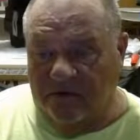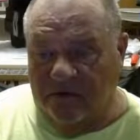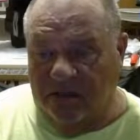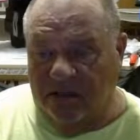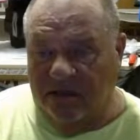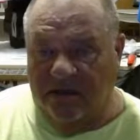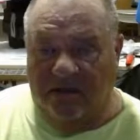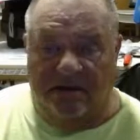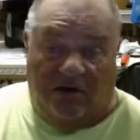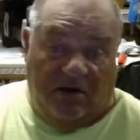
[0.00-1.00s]
And
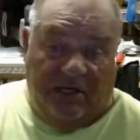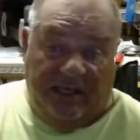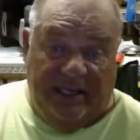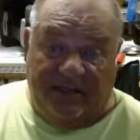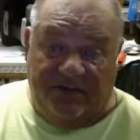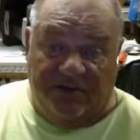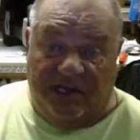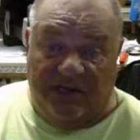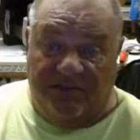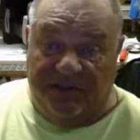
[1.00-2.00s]
the Arctic I hadn't
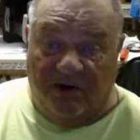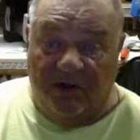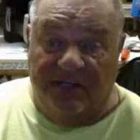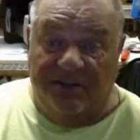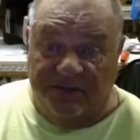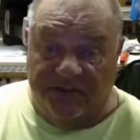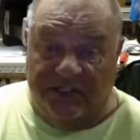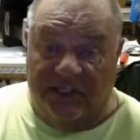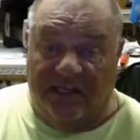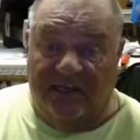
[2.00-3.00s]
tried, but the Arctic uses a
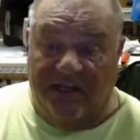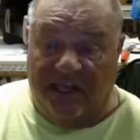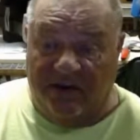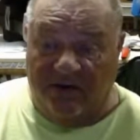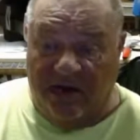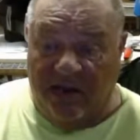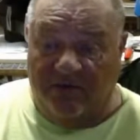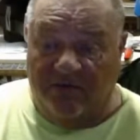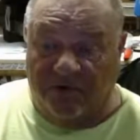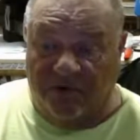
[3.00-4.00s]
lot of that
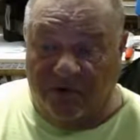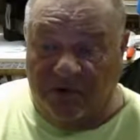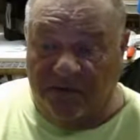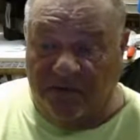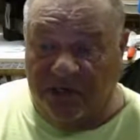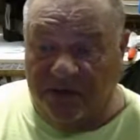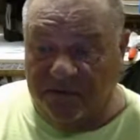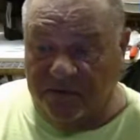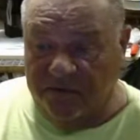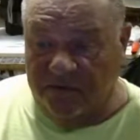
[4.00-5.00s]
ground for a runway.
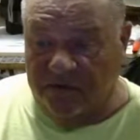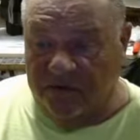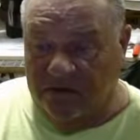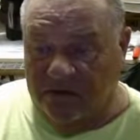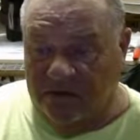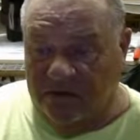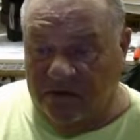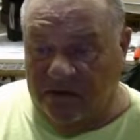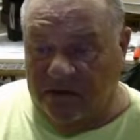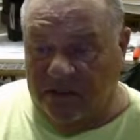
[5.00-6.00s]

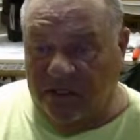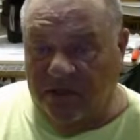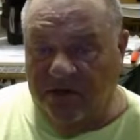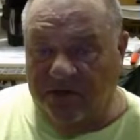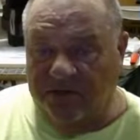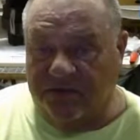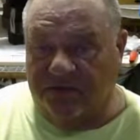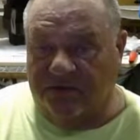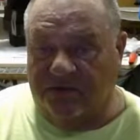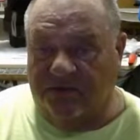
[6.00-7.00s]
It
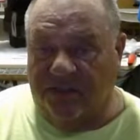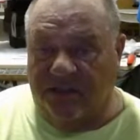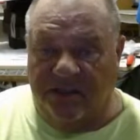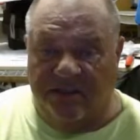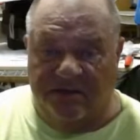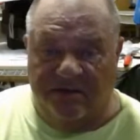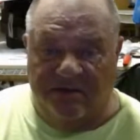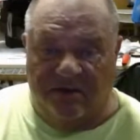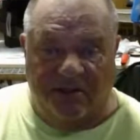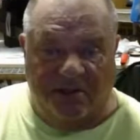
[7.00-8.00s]
goes,
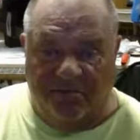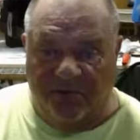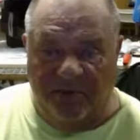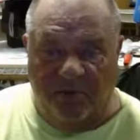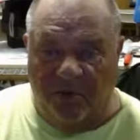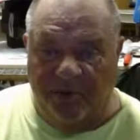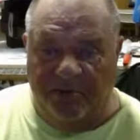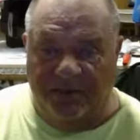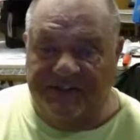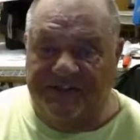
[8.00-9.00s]
the complete where we
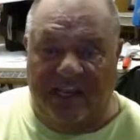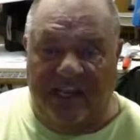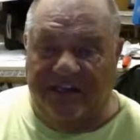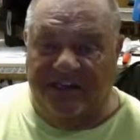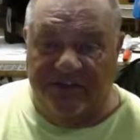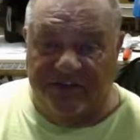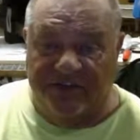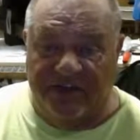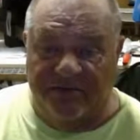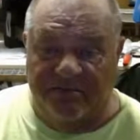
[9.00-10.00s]
put the sand, it uses
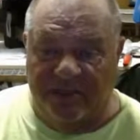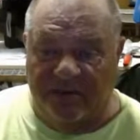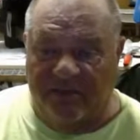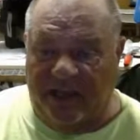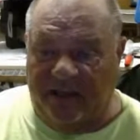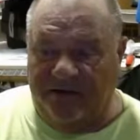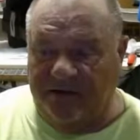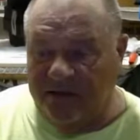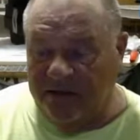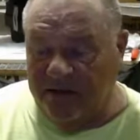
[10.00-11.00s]
every bit of that
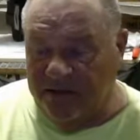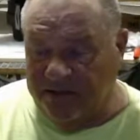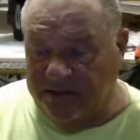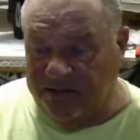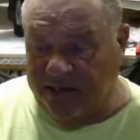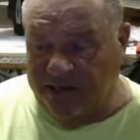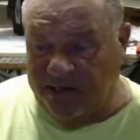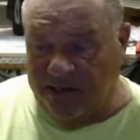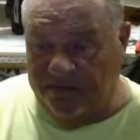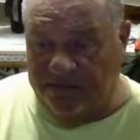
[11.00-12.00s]
to
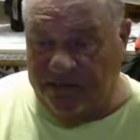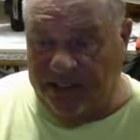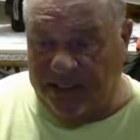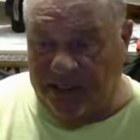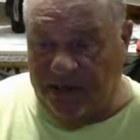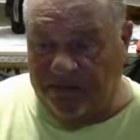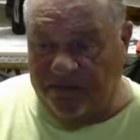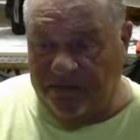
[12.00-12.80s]
get up.